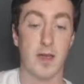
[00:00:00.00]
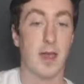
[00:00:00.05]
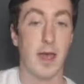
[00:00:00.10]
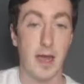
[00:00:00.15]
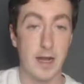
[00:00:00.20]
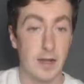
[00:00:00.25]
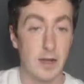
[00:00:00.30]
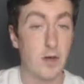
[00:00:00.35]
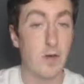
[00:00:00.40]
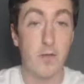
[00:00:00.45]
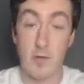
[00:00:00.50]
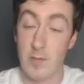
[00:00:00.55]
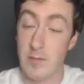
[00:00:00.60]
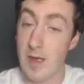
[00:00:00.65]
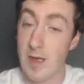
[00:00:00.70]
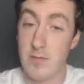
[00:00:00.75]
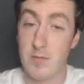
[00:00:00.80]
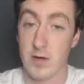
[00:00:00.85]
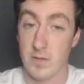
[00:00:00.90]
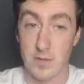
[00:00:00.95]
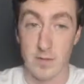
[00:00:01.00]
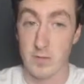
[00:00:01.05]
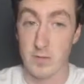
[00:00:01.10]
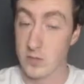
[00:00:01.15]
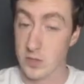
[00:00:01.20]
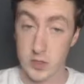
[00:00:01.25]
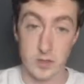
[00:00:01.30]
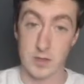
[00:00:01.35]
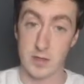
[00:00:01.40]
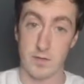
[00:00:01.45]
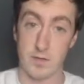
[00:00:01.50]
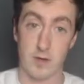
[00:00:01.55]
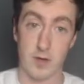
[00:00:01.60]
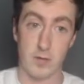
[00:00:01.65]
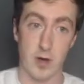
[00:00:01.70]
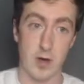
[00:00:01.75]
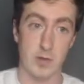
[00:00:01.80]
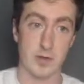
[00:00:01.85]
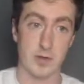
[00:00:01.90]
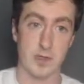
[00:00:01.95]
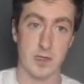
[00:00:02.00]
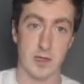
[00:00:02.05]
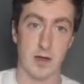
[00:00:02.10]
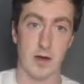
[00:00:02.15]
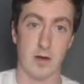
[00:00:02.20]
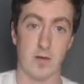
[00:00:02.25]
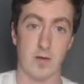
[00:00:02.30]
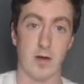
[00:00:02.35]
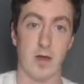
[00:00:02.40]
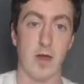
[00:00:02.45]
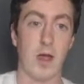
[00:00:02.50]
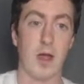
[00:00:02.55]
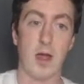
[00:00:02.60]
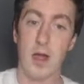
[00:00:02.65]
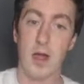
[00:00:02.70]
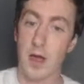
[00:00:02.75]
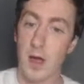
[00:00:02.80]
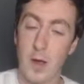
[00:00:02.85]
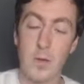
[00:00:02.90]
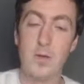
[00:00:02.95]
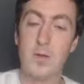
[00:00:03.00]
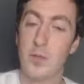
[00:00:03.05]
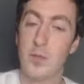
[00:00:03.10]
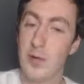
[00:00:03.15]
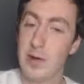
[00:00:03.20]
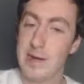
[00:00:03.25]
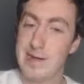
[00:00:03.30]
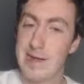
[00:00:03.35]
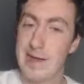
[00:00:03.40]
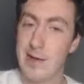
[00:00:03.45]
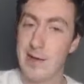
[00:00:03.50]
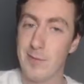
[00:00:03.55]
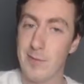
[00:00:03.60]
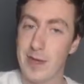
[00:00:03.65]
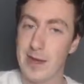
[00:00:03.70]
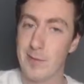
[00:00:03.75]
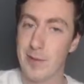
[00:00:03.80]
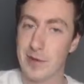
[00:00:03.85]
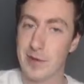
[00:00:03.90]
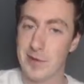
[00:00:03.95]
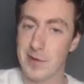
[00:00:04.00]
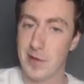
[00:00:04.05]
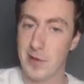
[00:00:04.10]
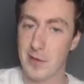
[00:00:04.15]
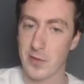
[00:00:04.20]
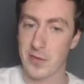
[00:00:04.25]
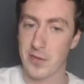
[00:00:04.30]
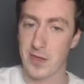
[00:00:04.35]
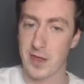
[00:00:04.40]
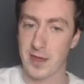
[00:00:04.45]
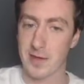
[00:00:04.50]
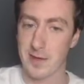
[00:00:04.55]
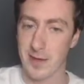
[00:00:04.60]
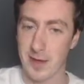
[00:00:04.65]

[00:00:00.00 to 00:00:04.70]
And you'll remember from just a few moments ago, I was pretty downbeat about the whole thing.